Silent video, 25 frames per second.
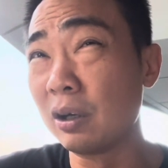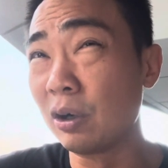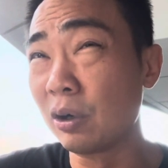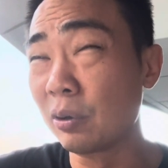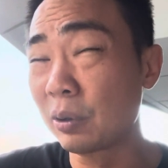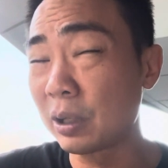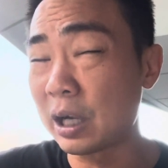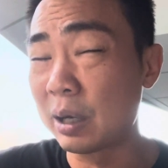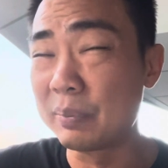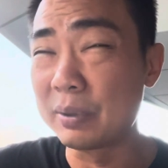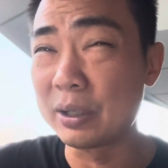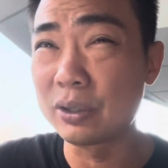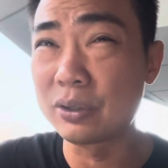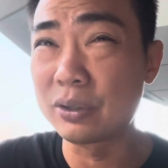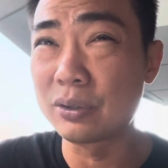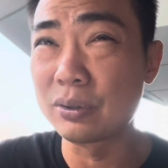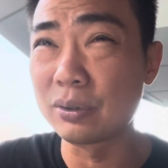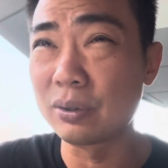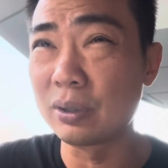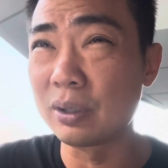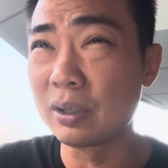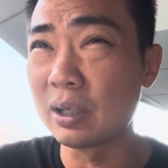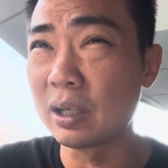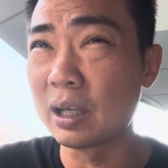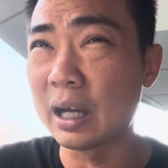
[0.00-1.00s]
coming
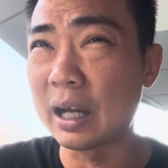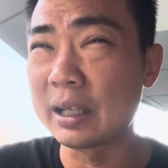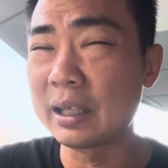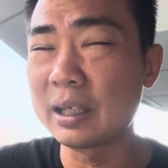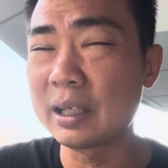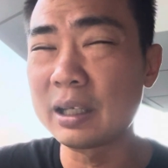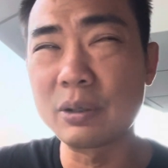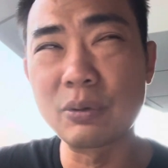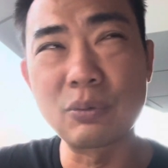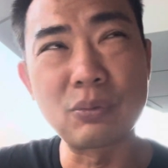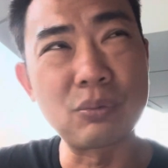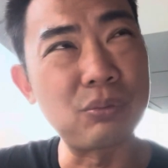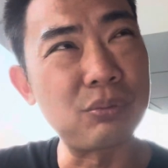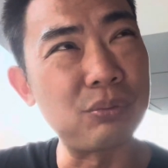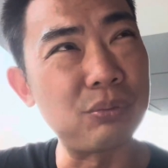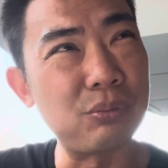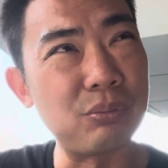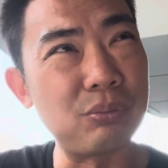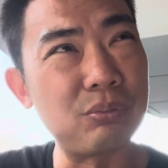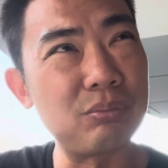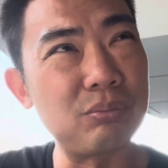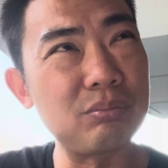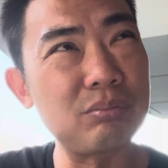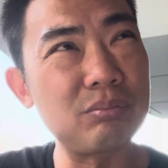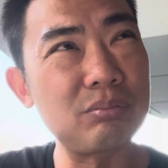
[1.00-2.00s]
to, I think,
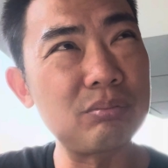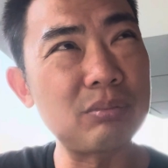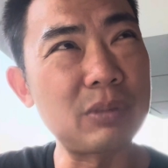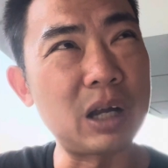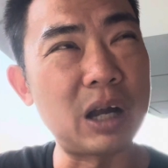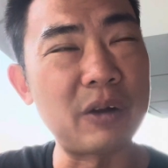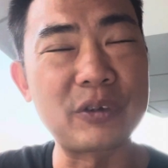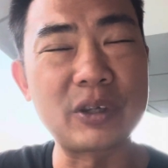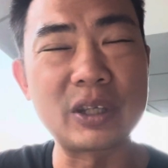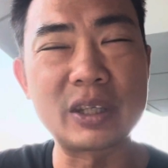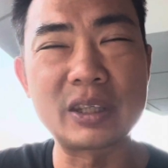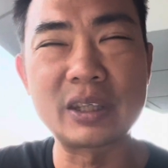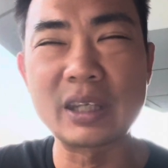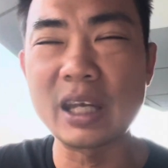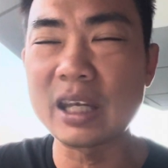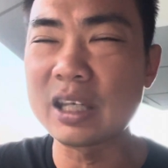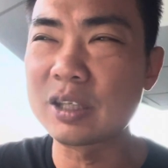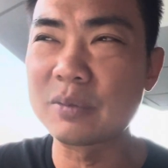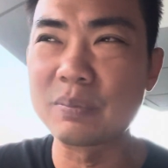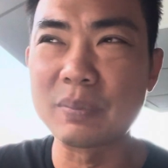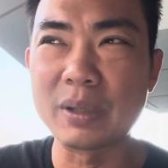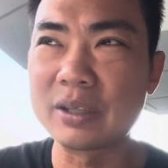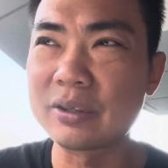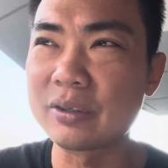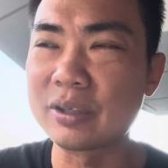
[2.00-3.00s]
after 6
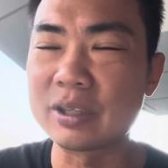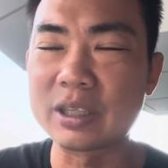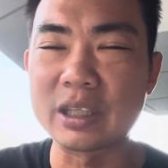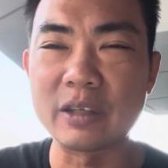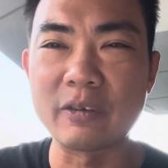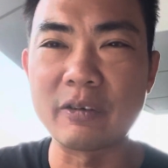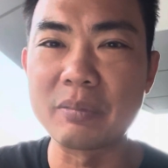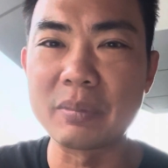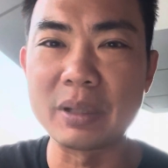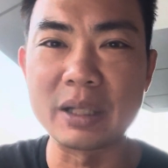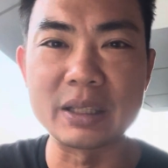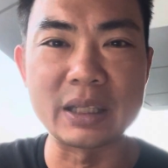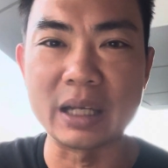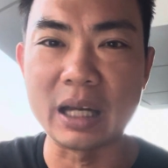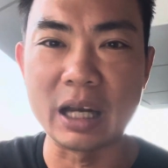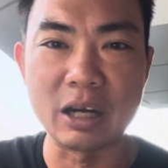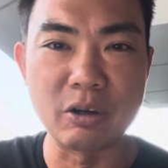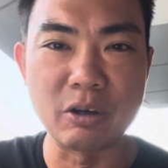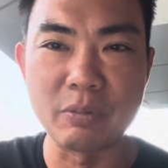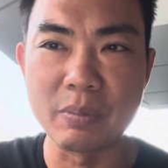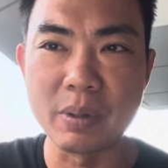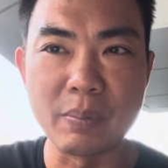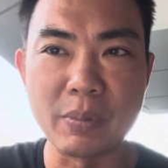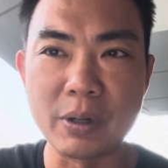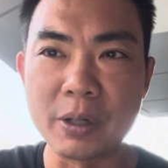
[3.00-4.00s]
months or 7 months, I can't
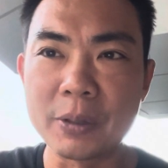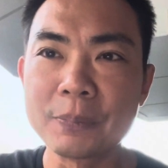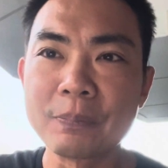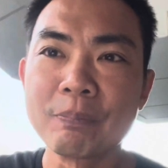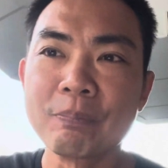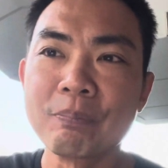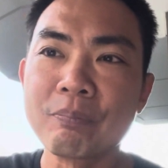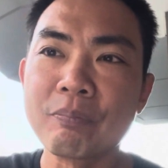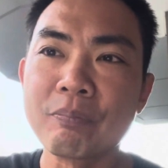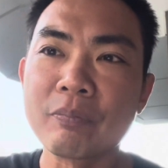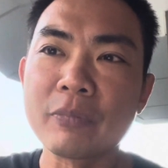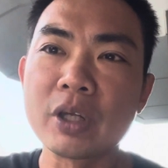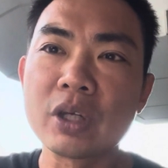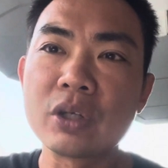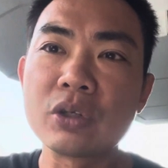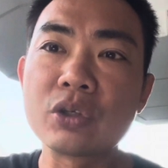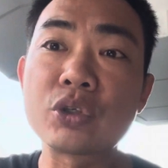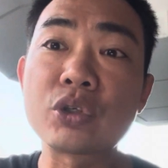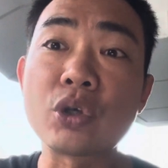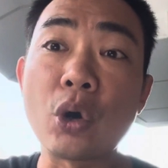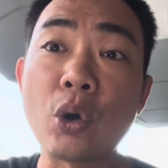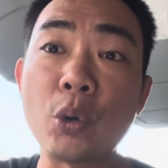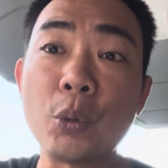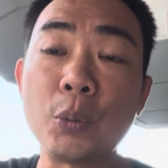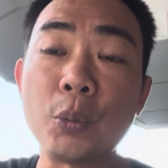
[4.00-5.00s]
remember.
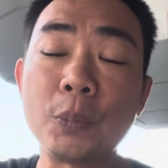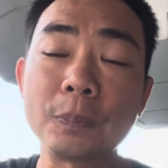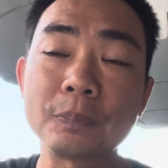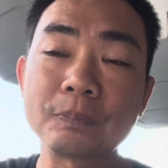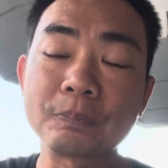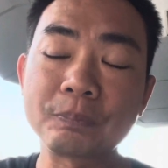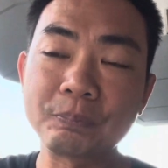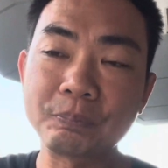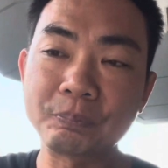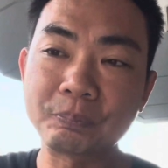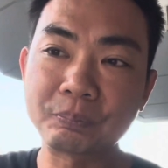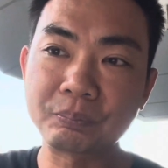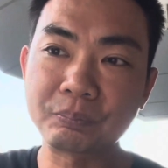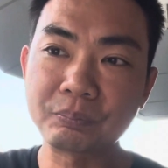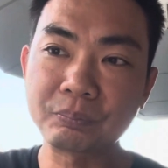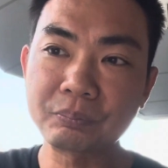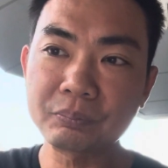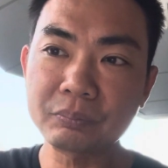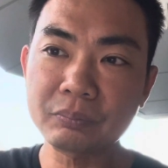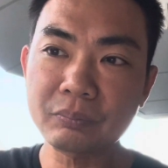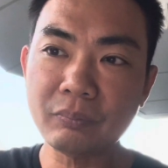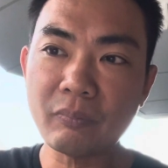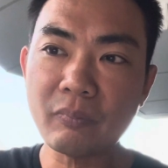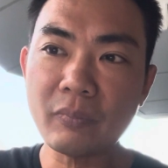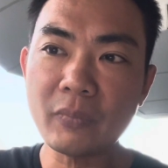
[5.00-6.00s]
So
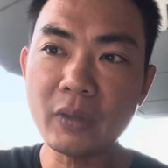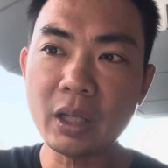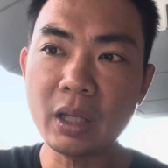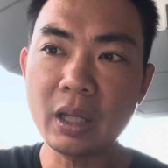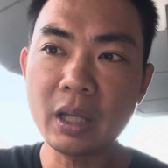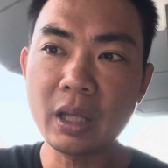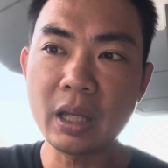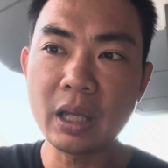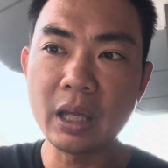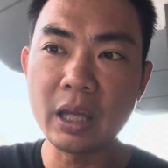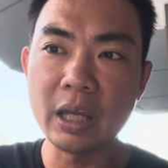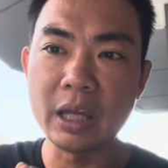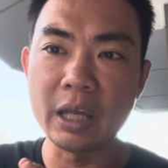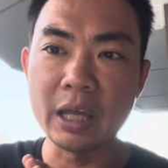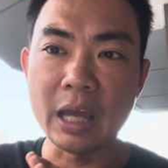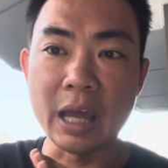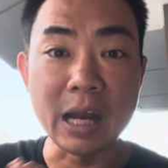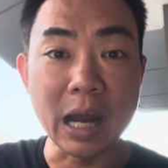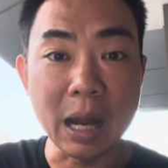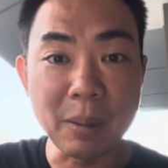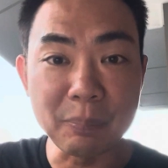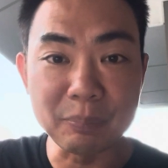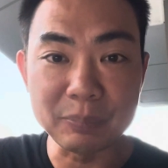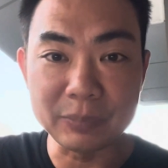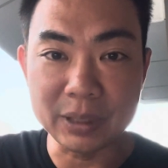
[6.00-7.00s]
an
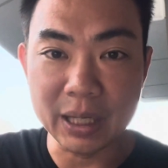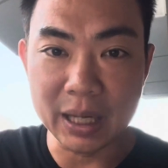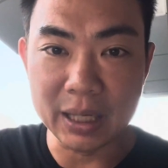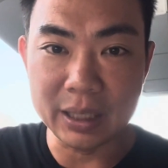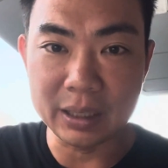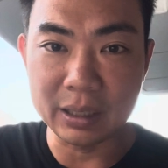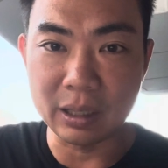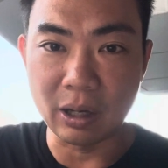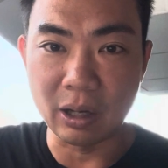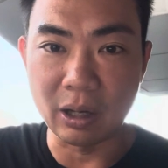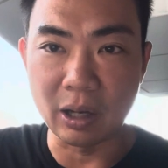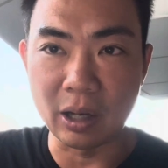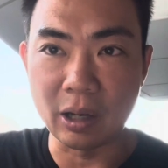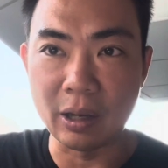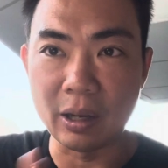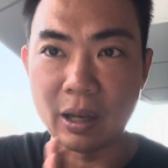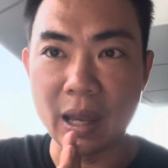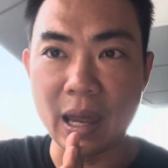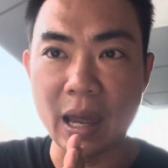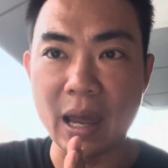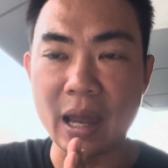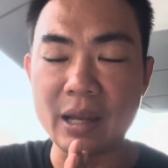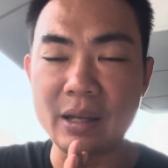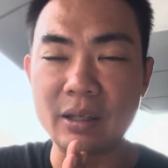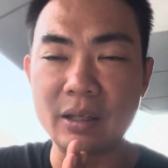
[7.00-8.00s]
update
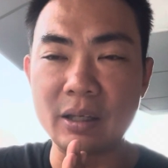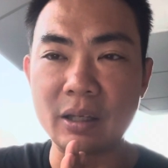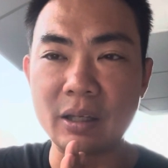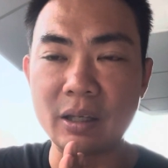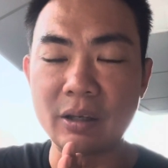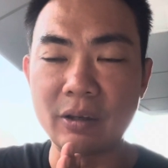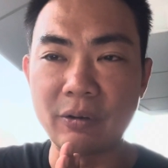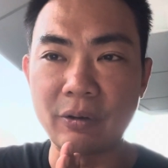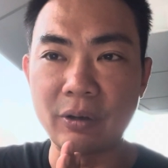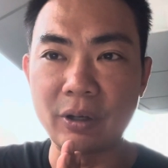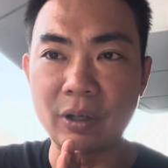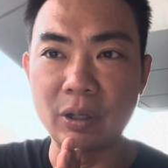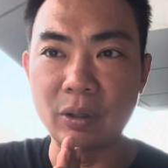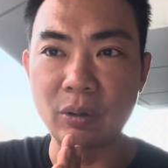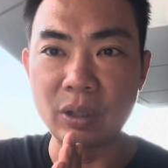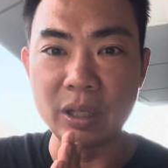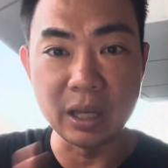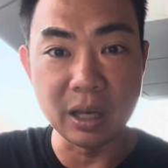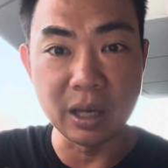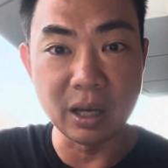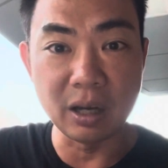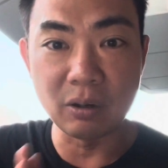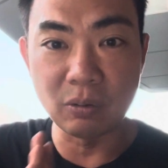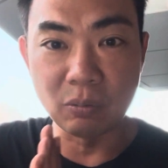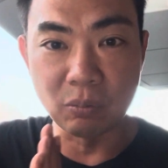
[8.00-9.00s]
at
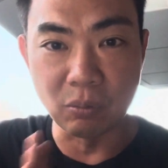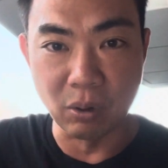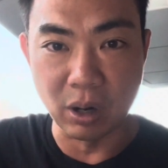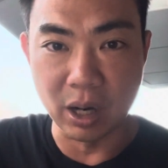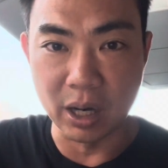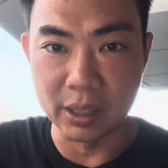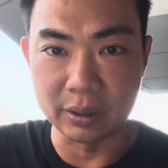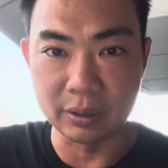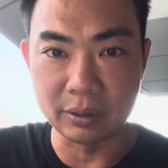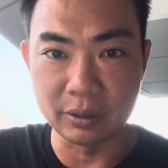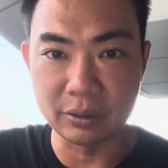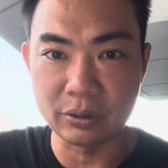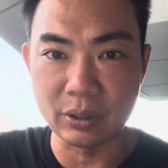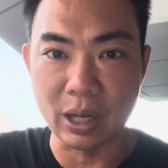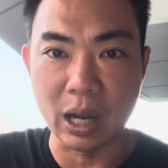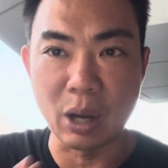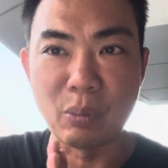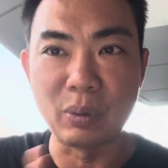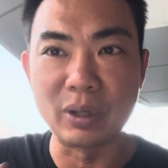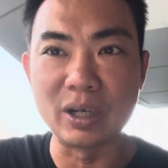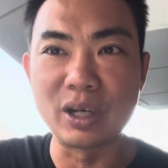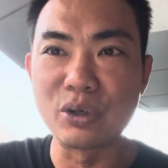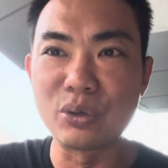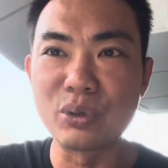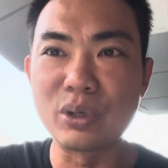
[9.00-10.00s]
year one. So I
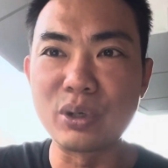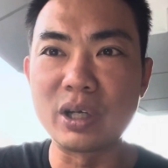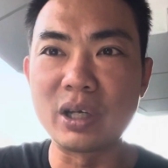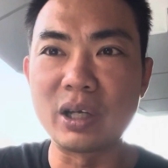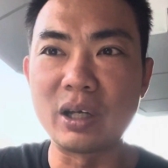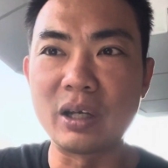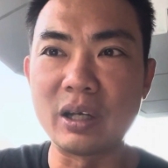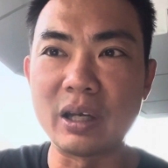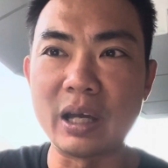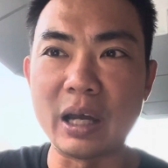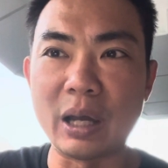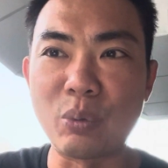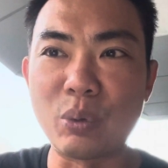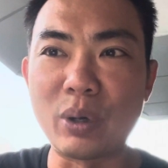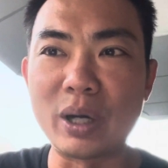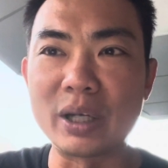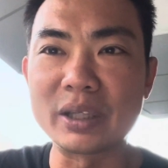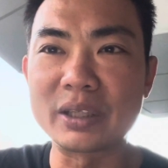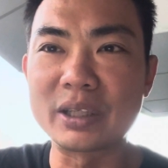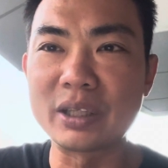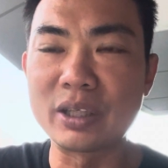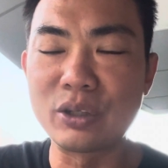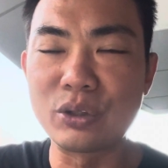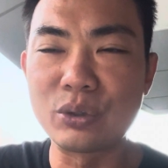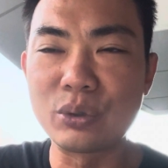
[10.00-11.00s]
wanted
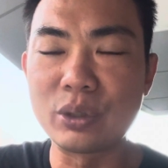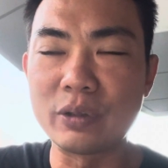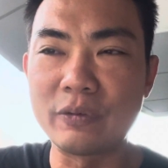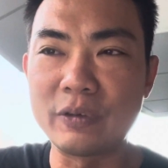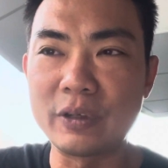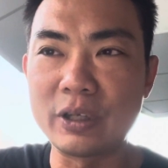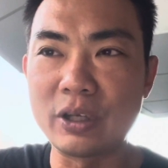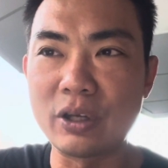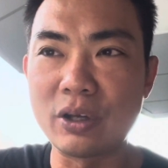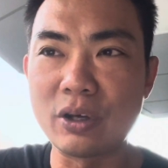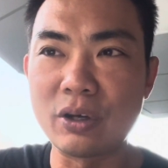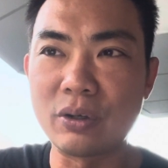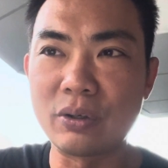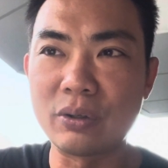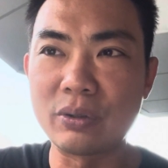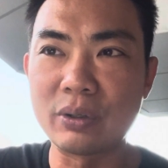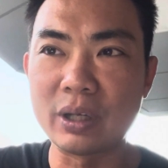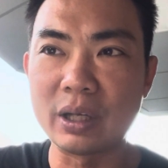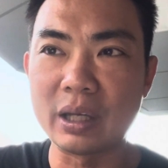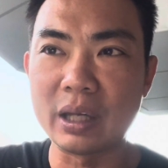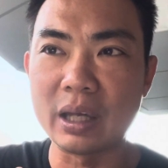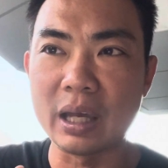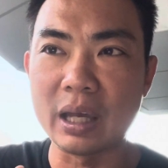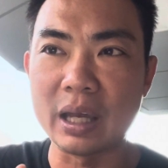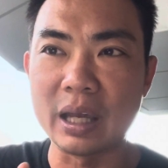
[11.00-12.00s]
to do a video
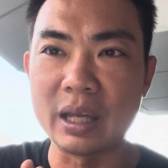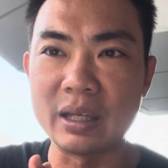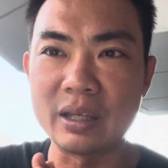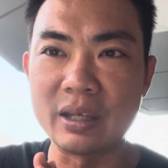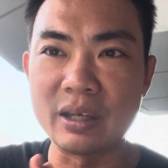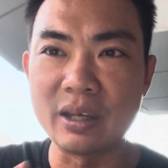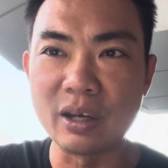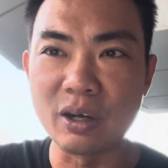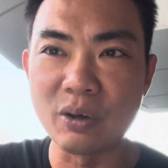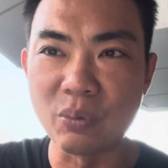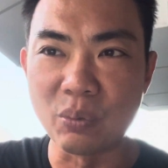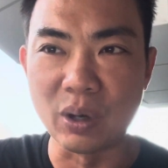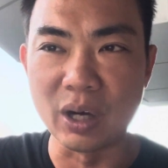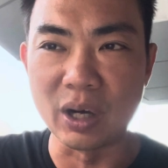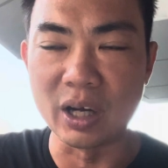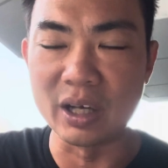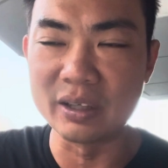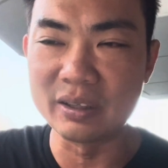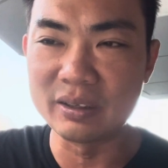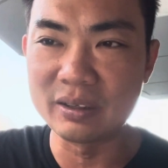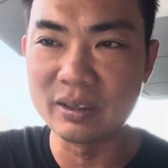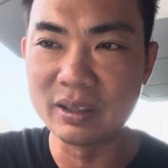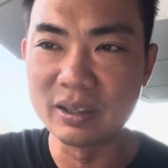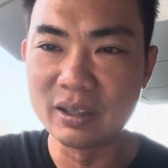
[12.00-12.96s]
at year one,